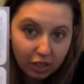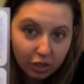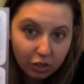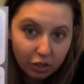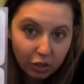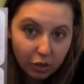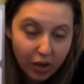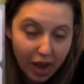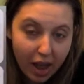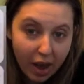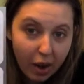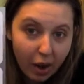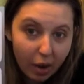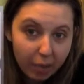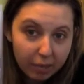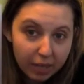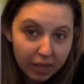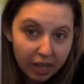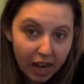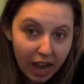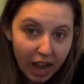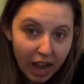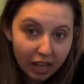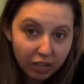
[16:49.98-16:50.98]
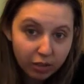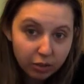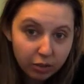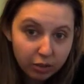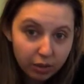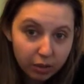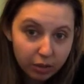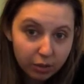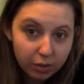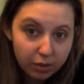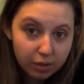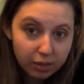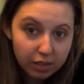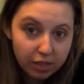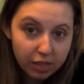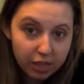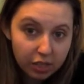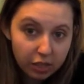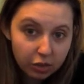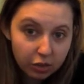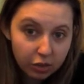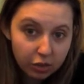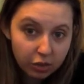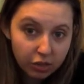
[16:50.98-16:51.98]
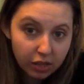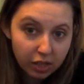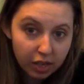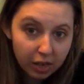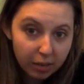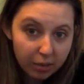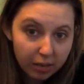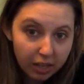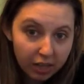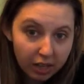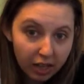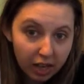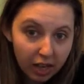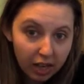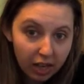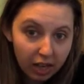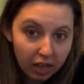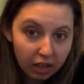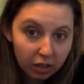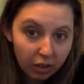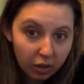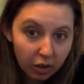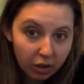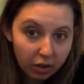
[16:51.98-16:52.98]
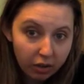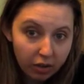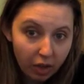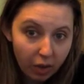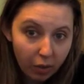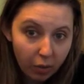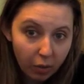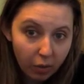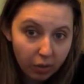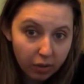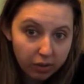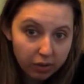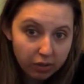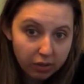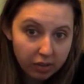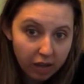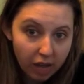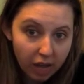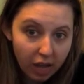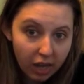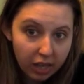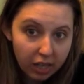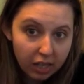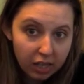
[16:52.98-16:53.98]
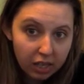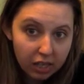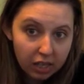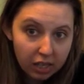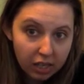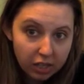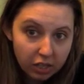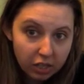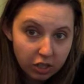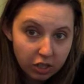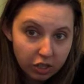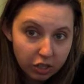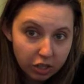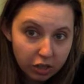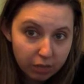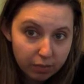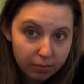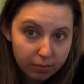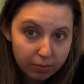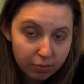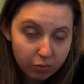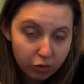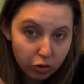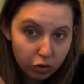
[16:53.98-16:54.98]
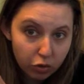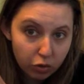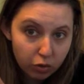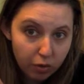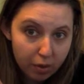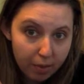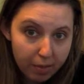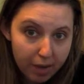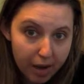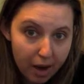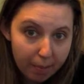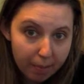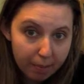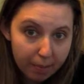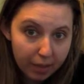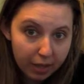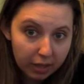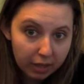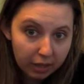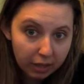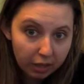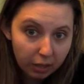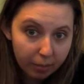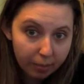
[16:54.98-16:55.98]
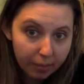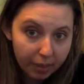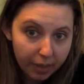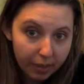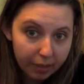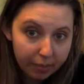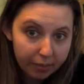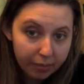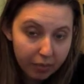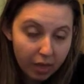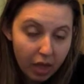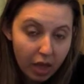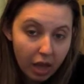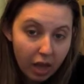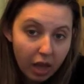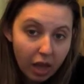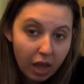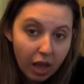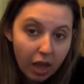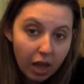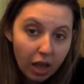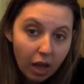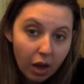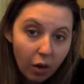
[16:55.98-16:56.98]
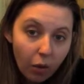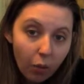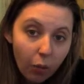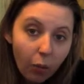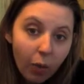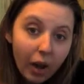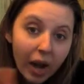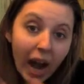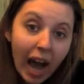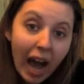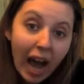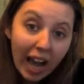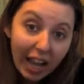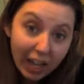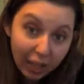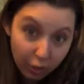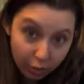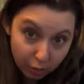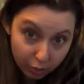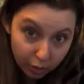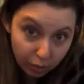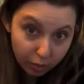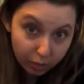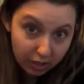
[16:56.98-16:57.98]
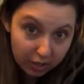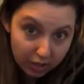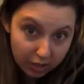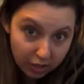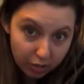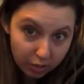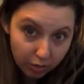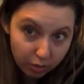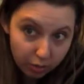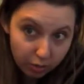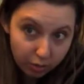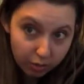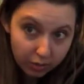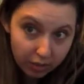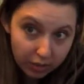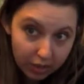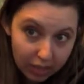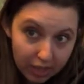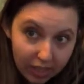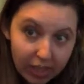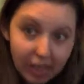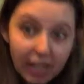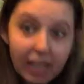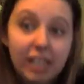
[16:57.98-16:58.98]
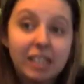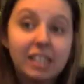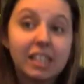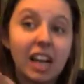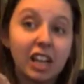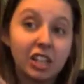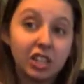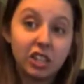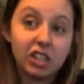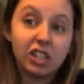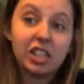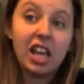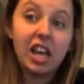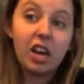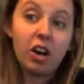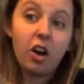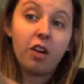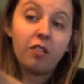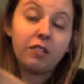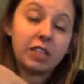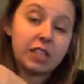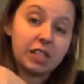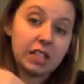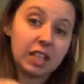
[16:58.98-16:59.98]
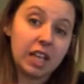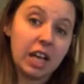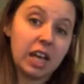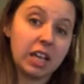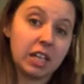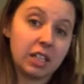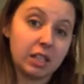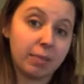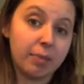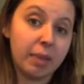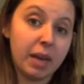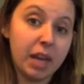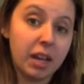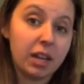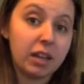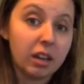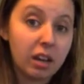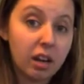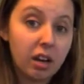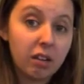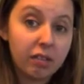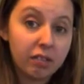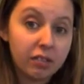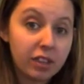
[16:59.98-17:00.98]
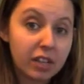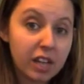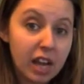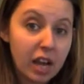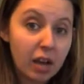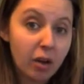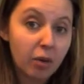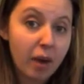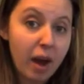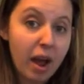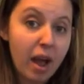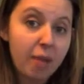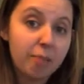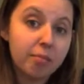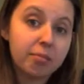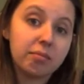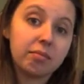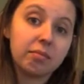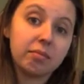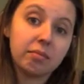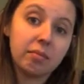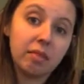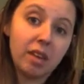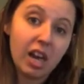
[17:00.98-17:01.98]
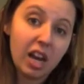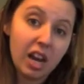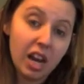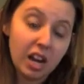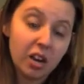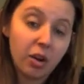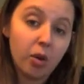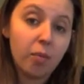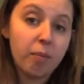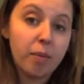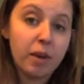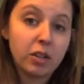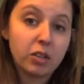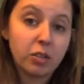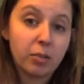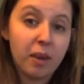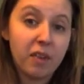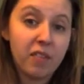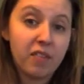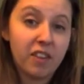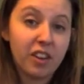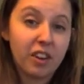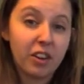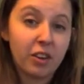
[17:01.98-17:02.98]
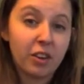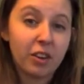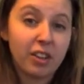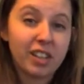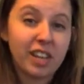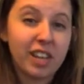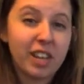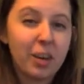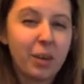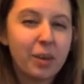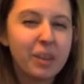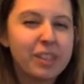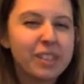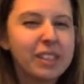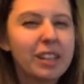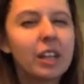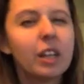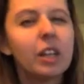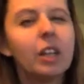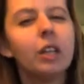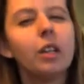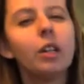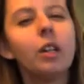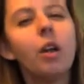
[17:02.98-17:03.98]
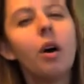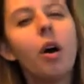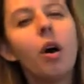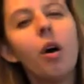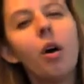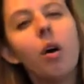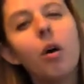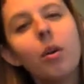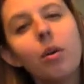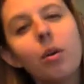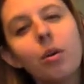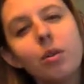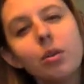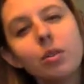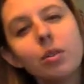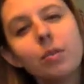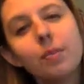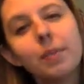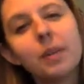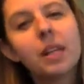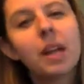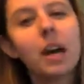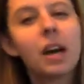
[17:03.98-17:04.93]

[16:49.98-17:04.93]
So now I'm going to actually use the scissors, and I'm going to cut along that one side to just trim it up a little bit. What I usually do is I just take off the slightest bit of the nail wrap, and I don't measure my finger because I know it's close, but